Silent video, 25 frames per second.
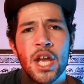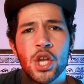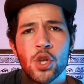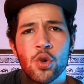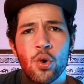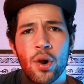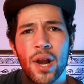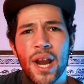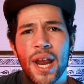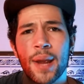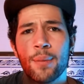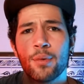you
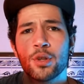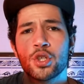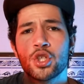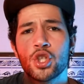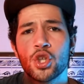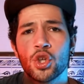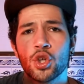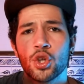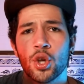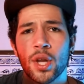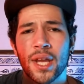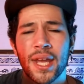are able
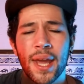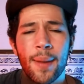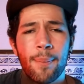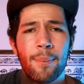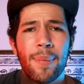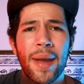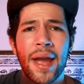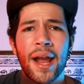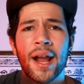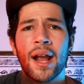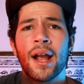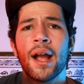to get
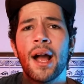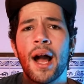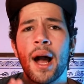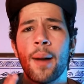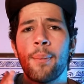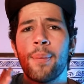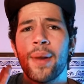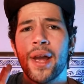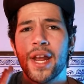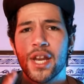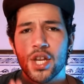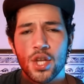back
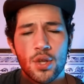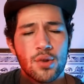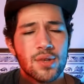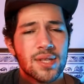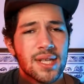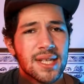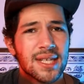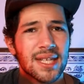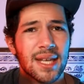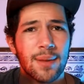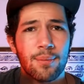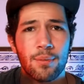up and use
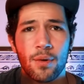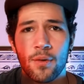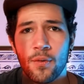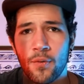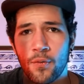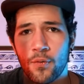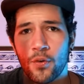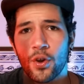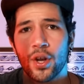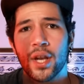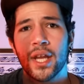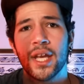this gimbal
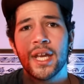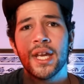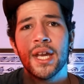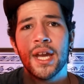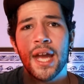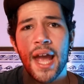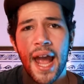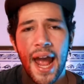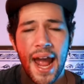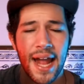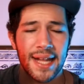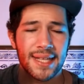fully
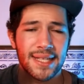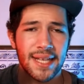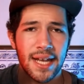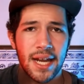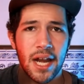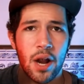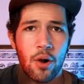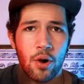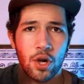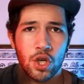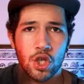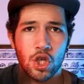at
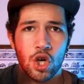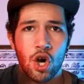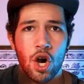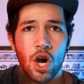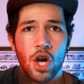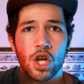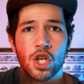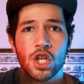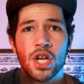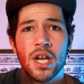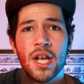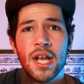10-hour
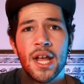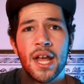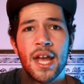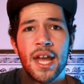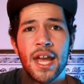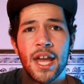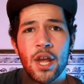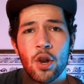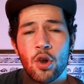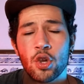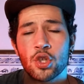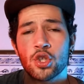charge.
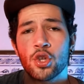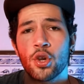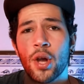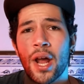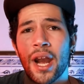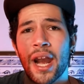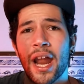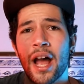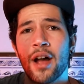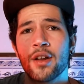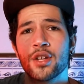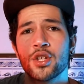It also
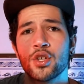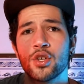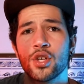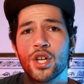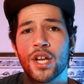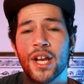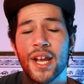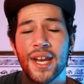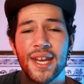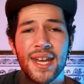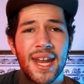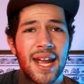allows you to
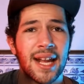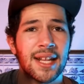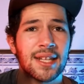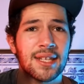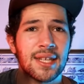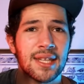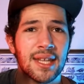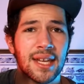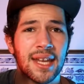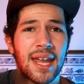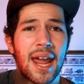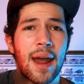connect
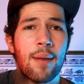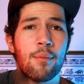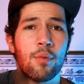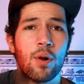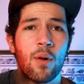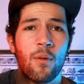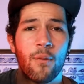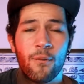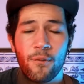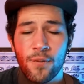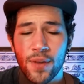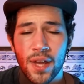to the
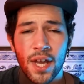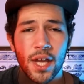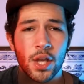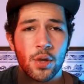camera via